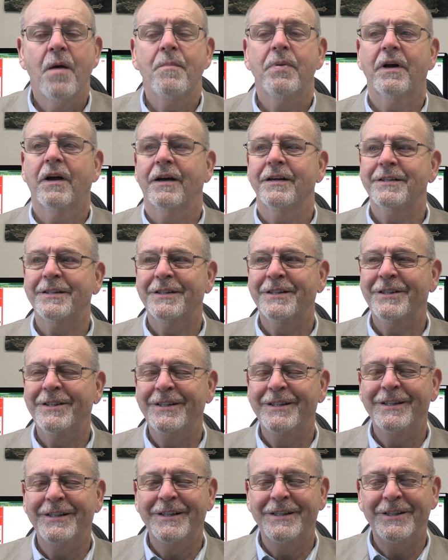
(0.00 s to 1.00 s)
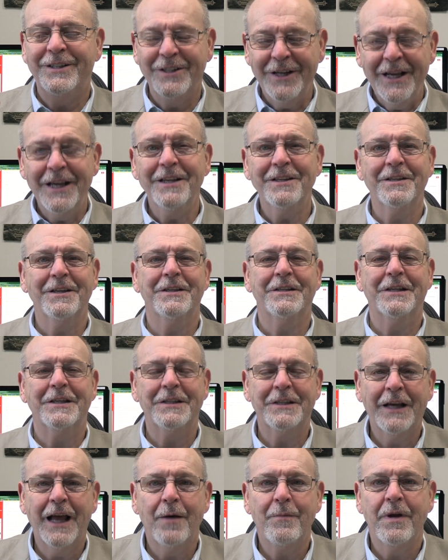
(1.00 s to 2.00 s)
because Jesus
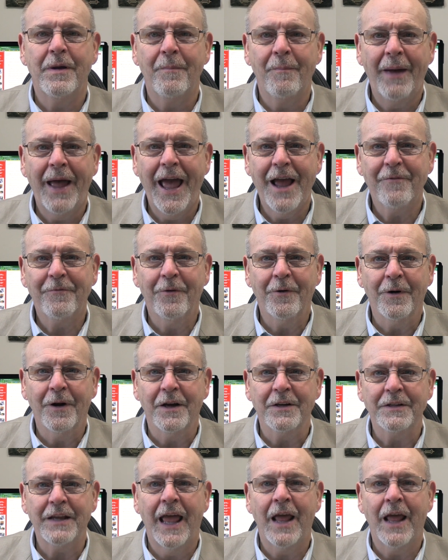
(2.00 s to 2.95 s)
is coming back for us